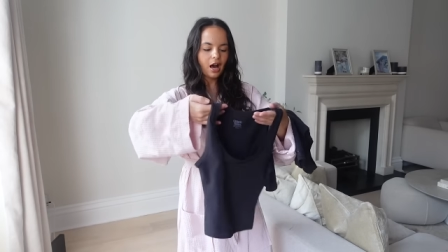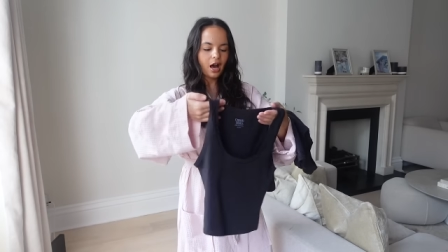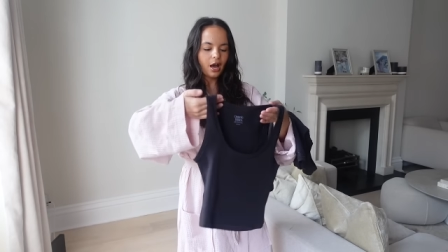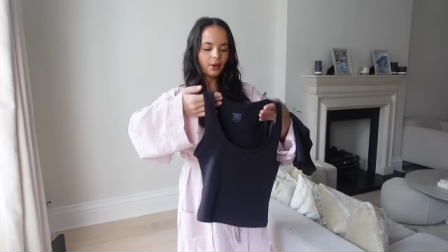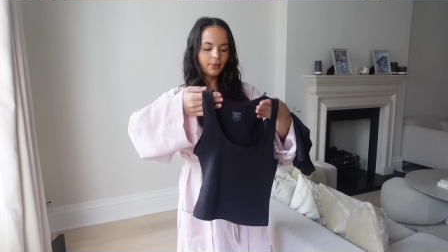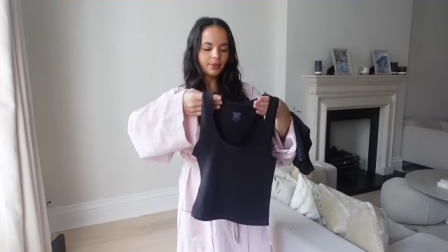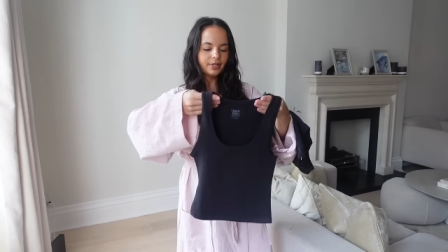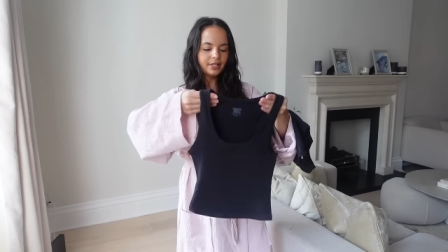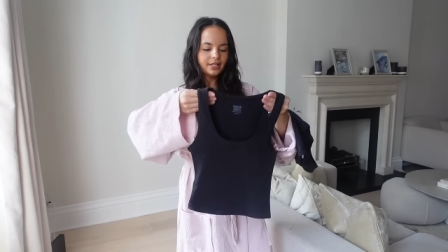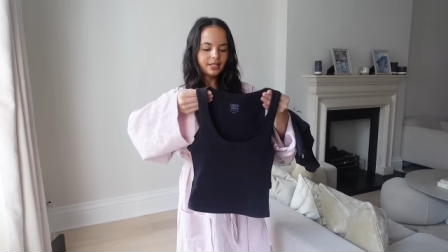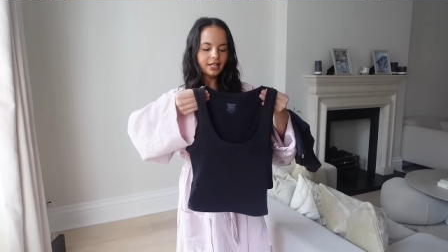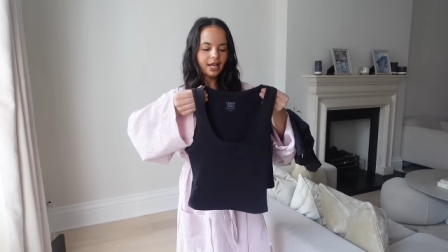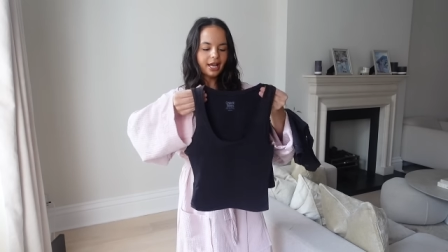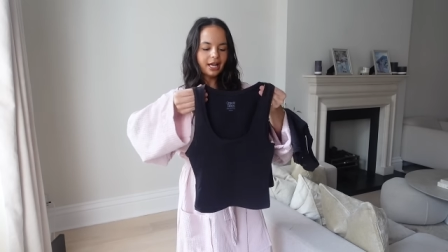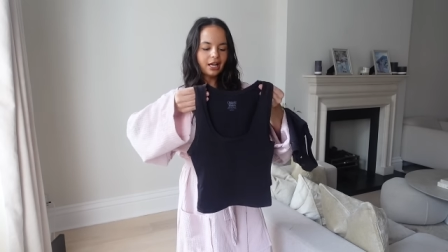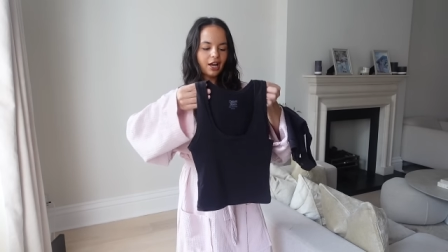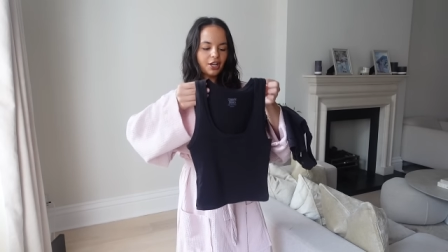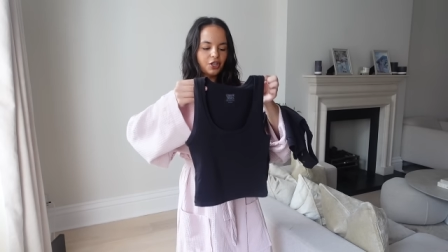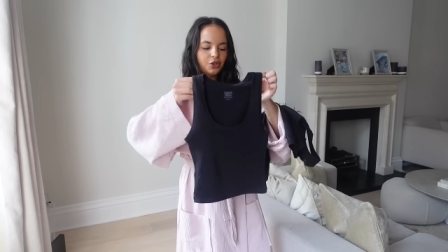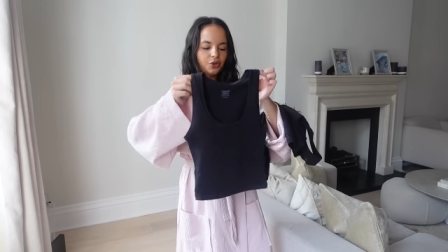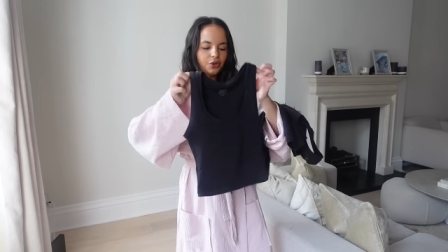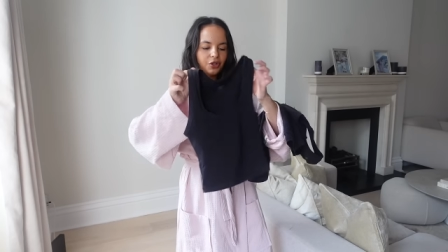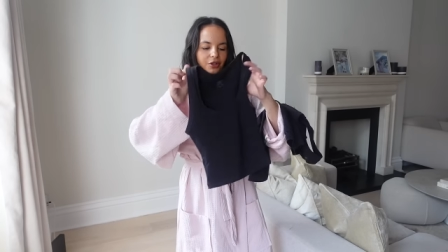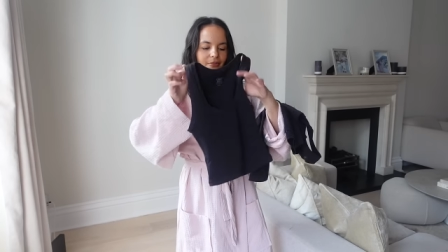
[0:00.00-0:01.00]
I would say
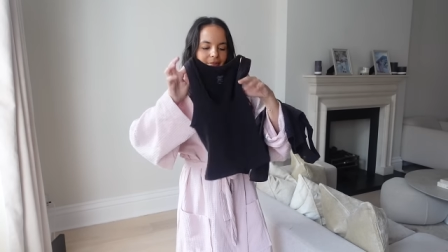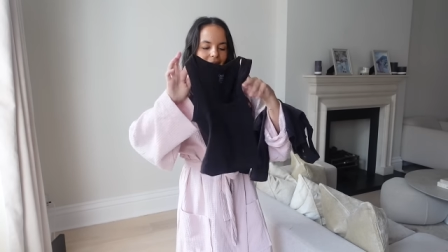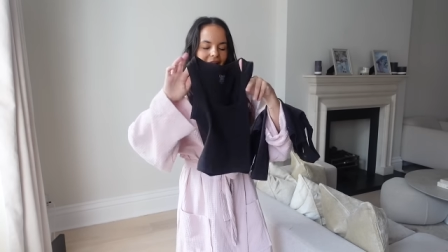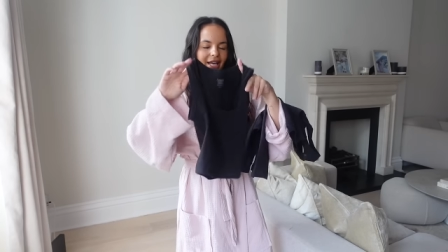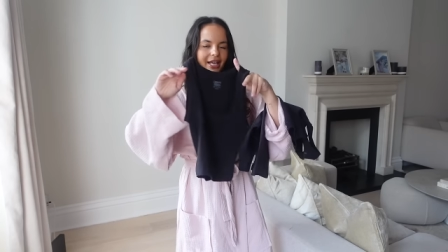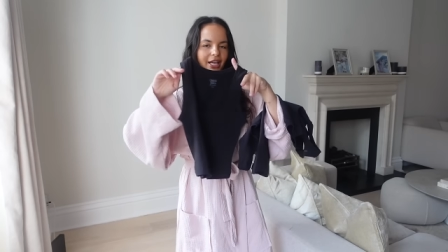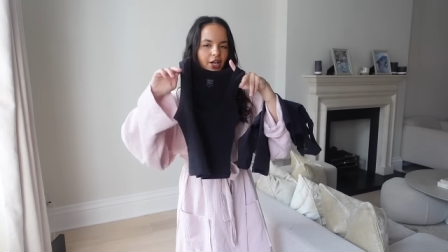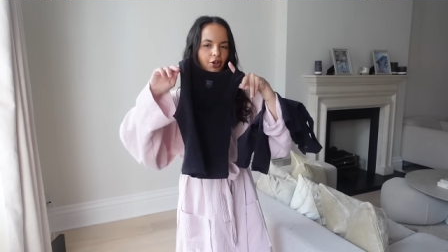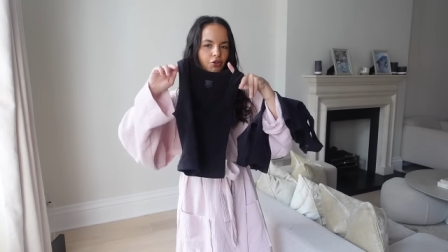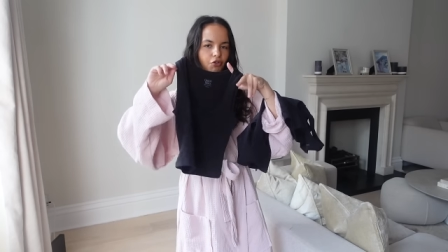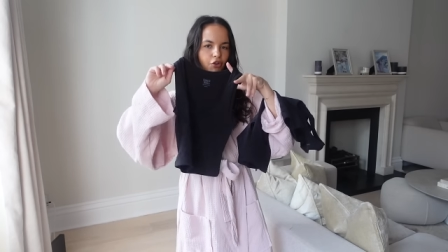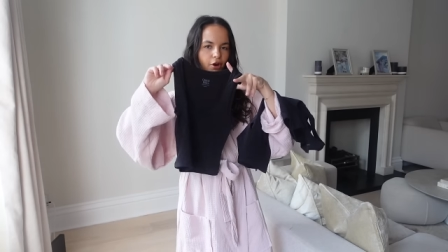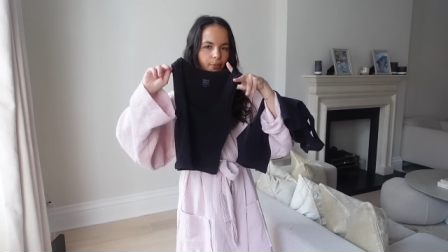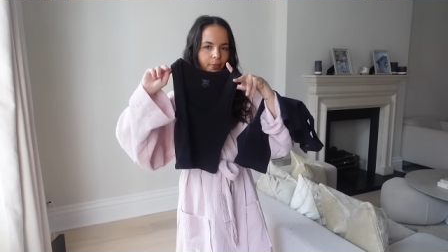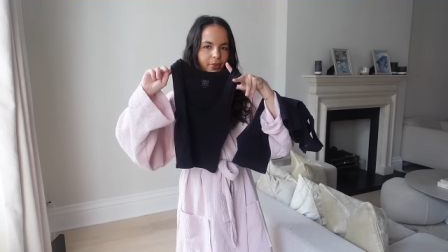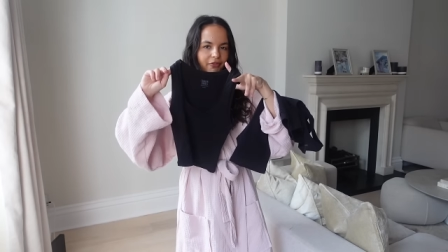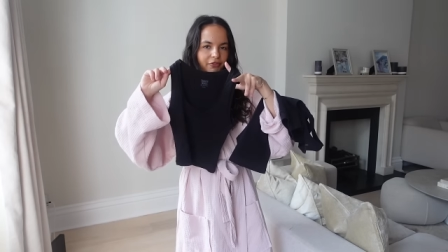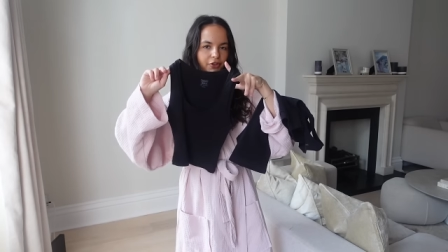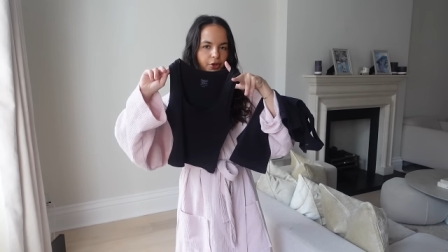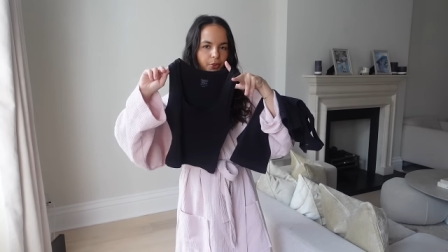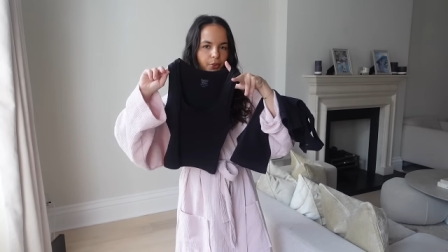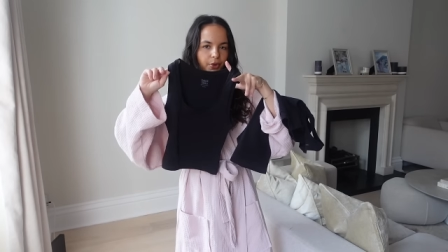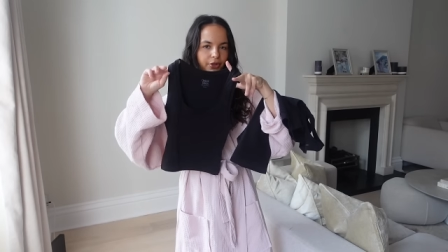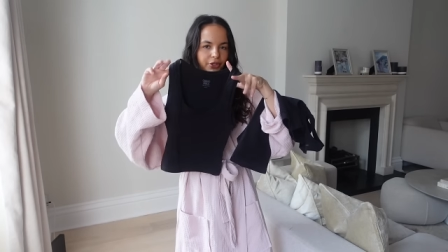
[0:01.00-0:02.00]
like you could make it crop
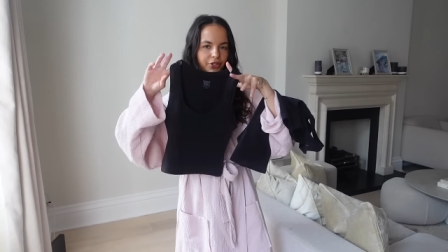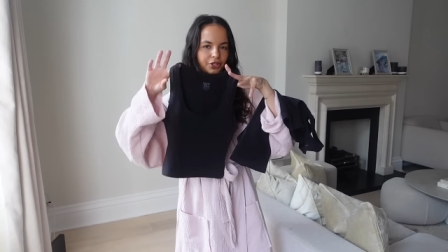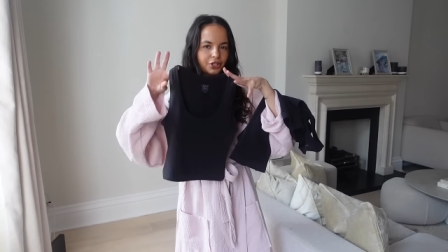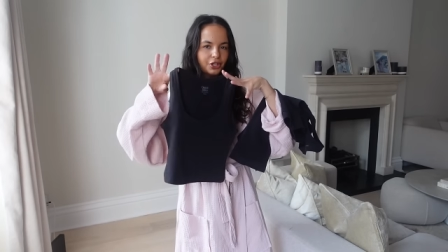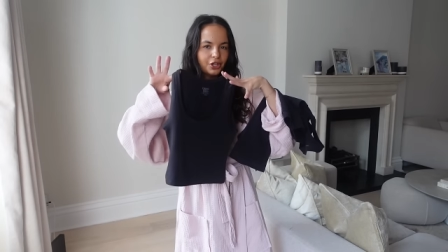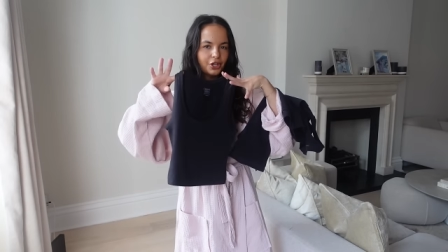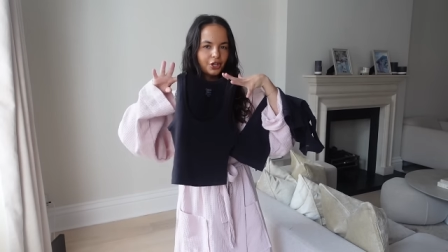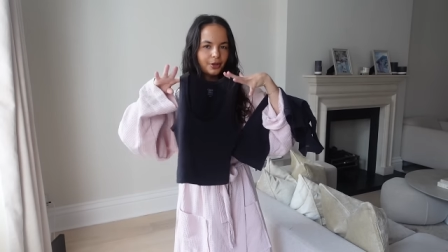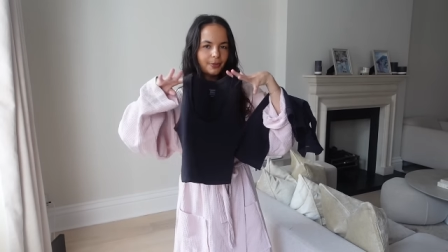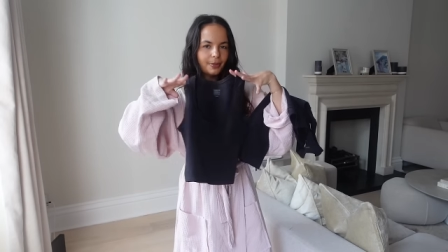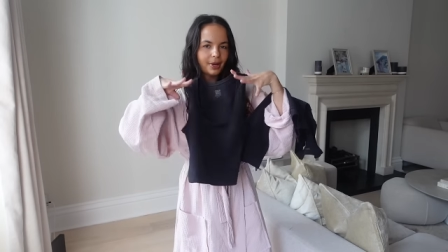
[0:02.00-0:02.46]
if you want to,